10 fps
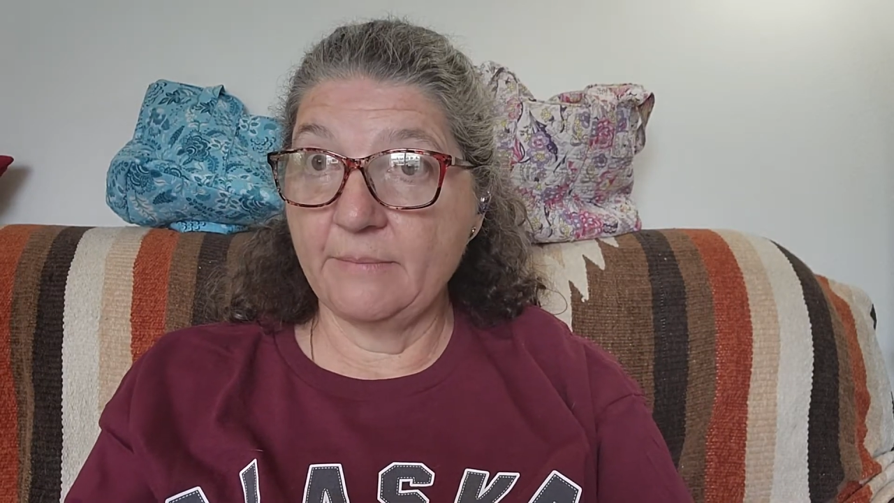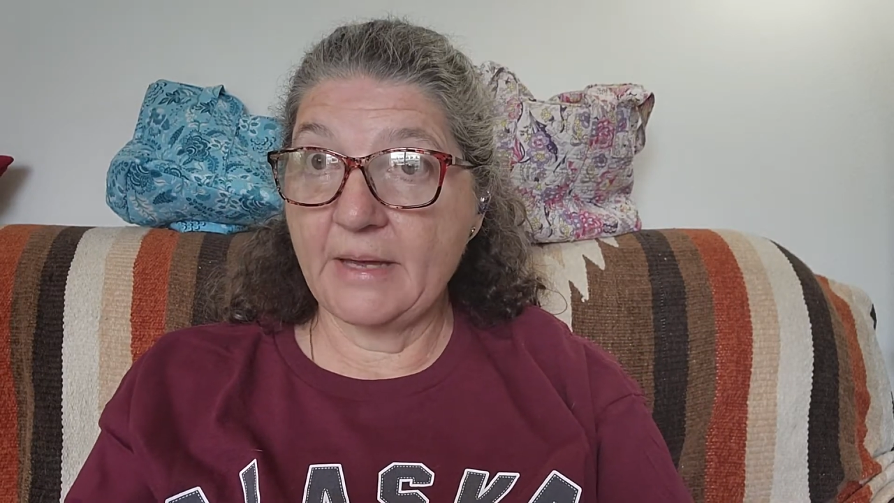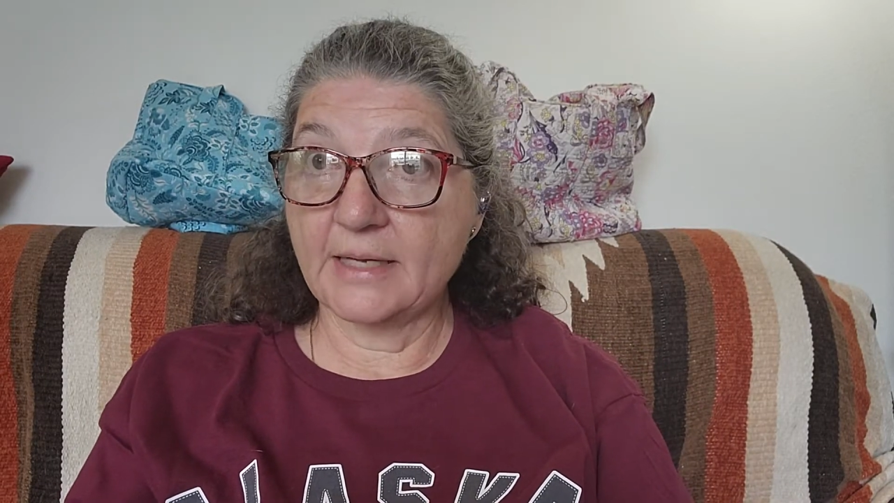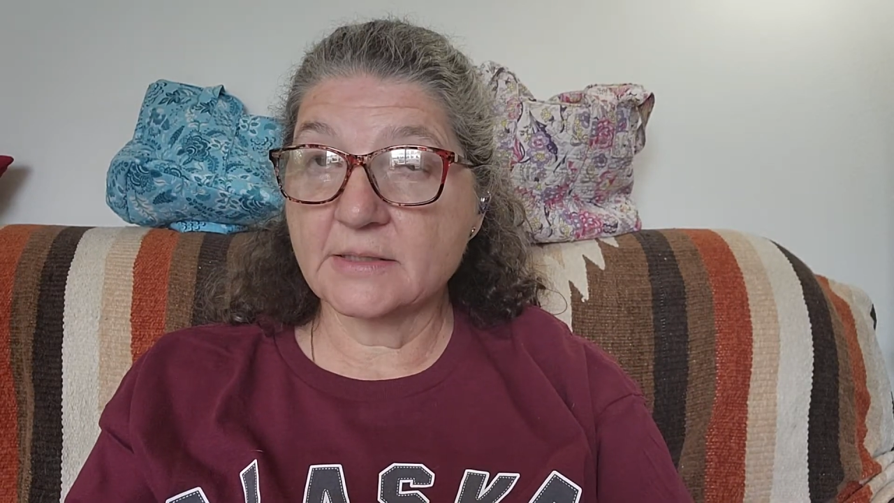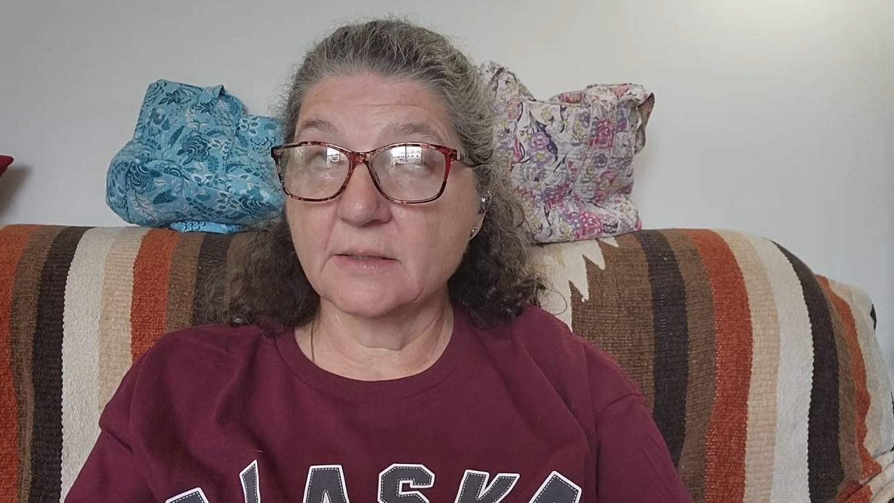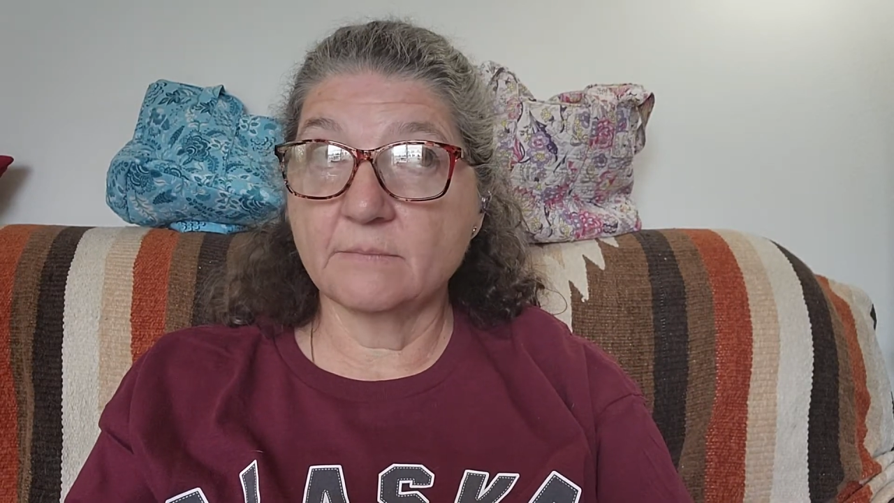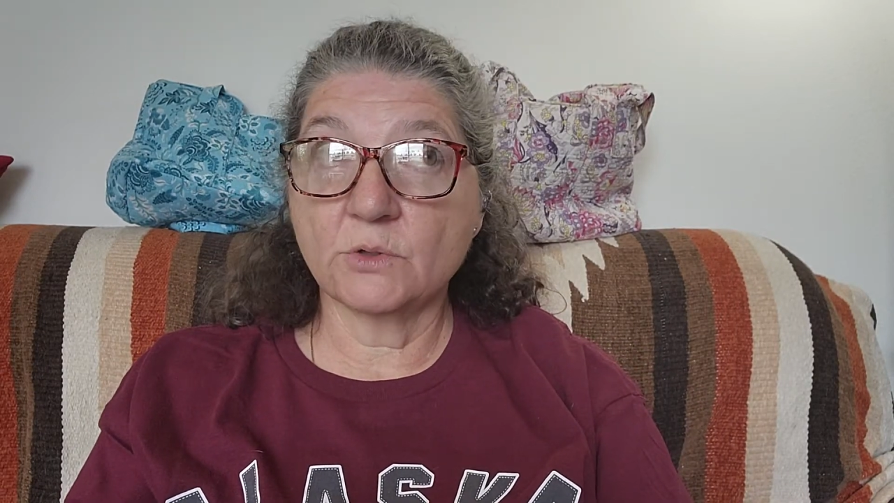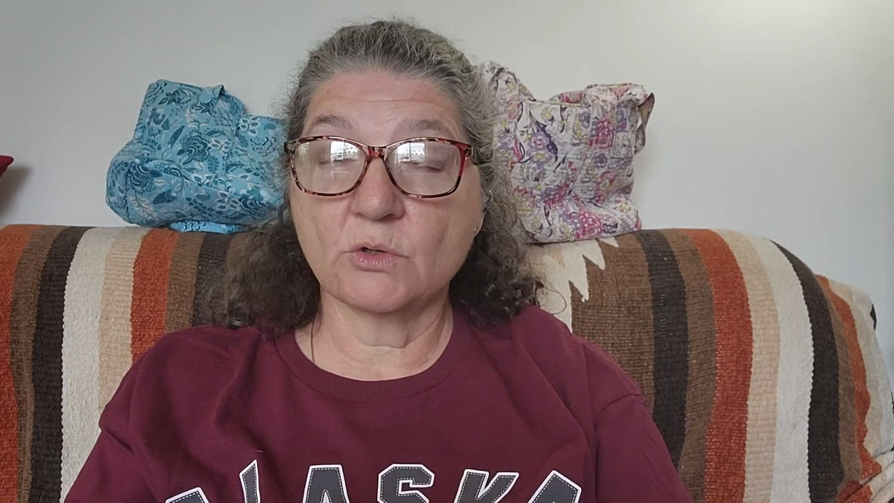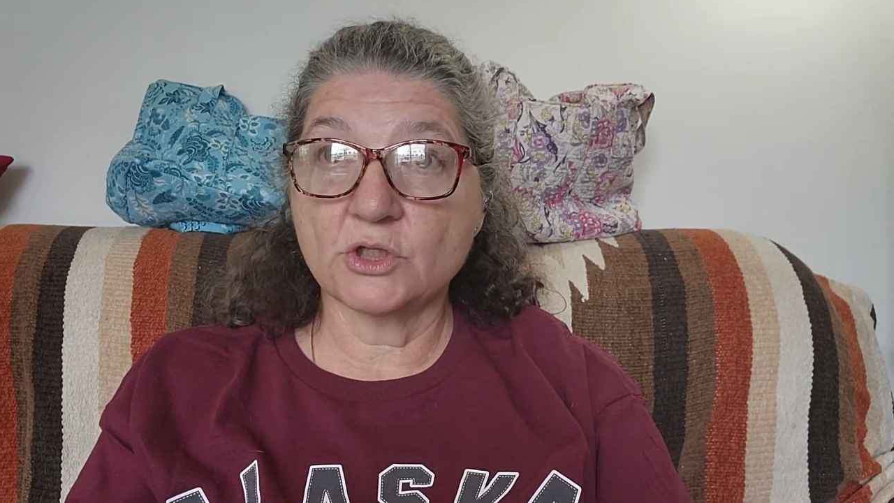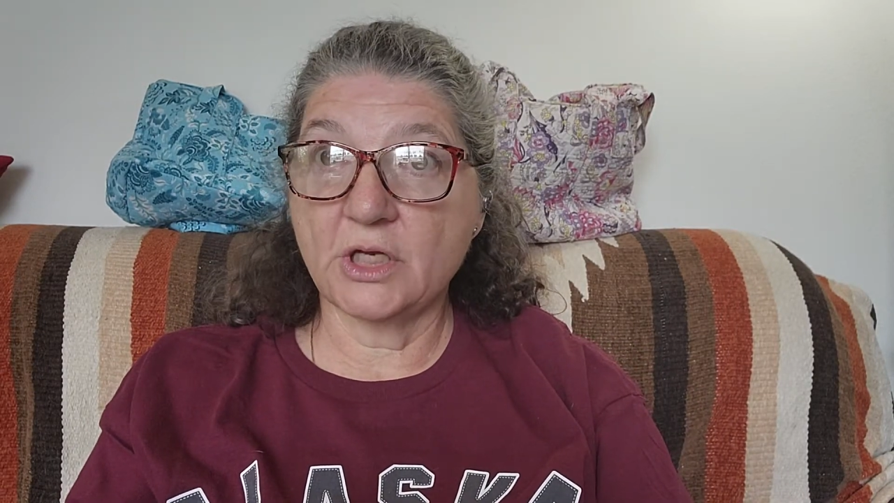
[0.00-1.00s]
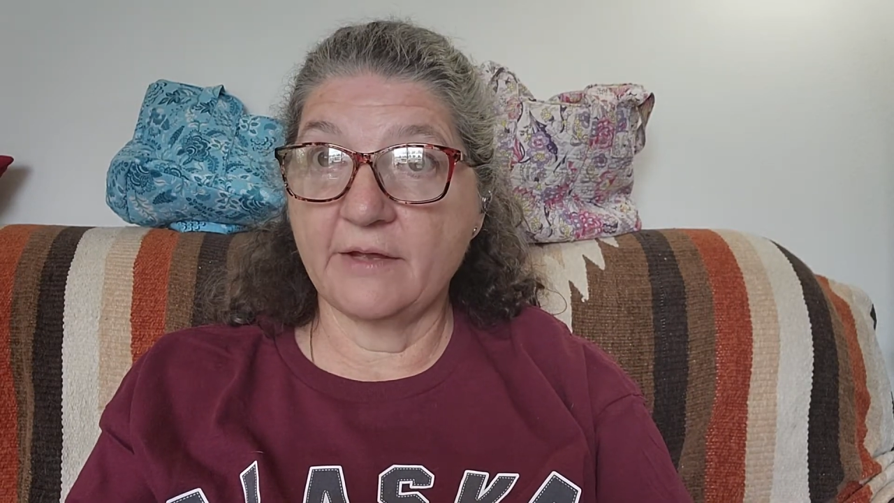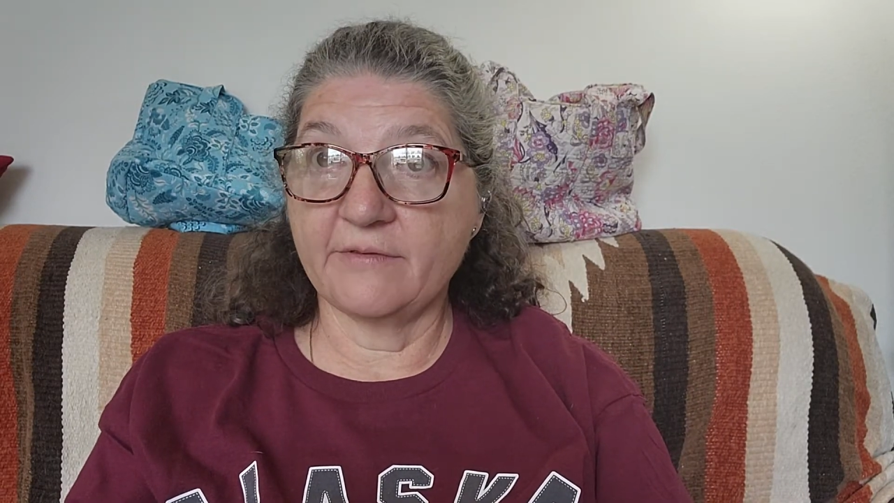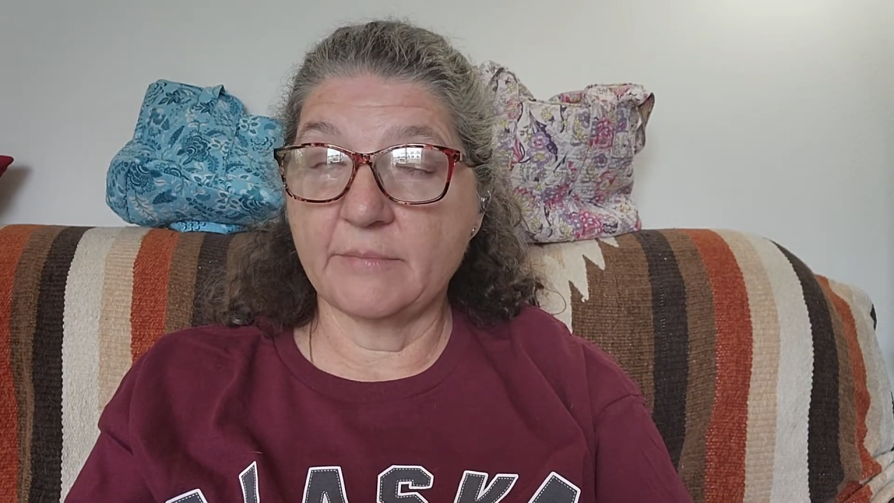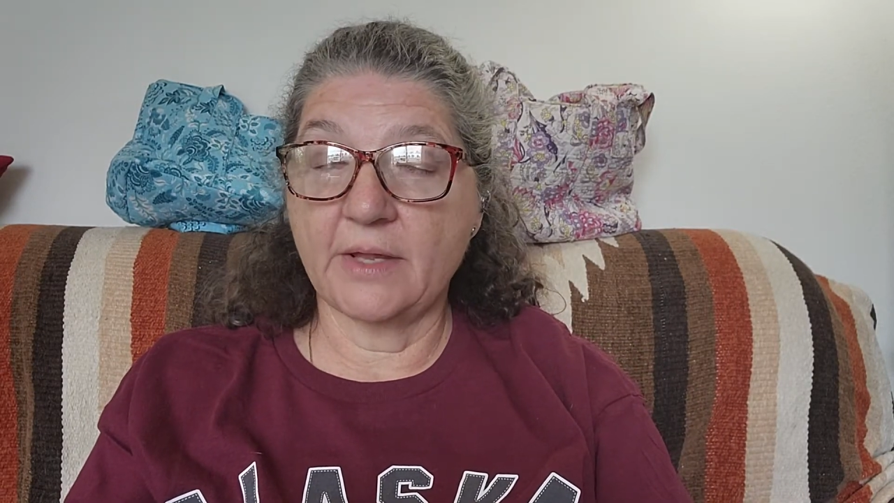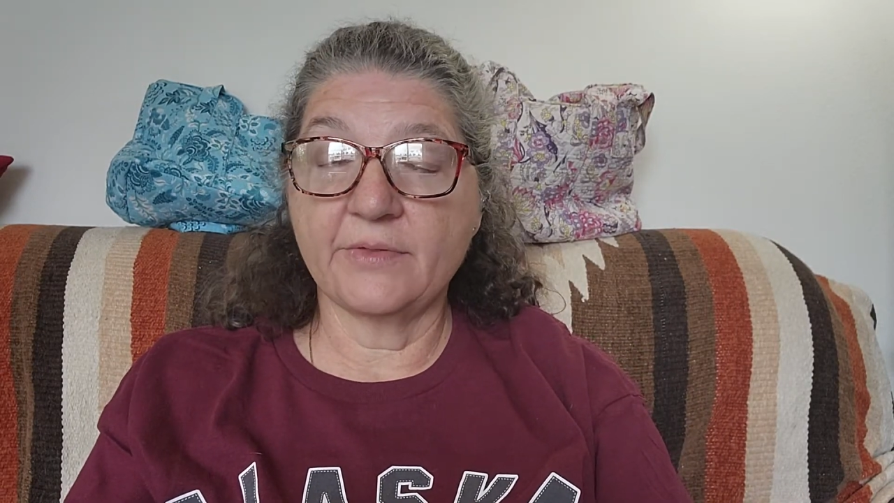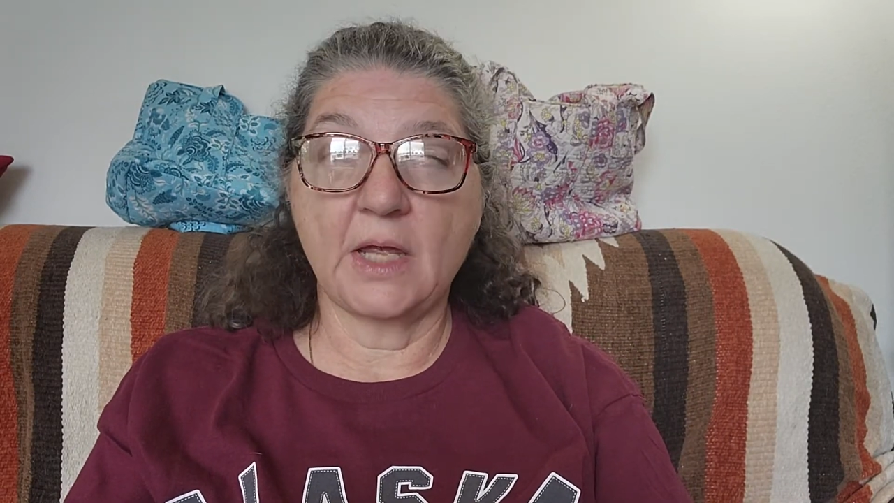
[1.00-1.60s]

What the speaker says: Maxim Crochet of the Month,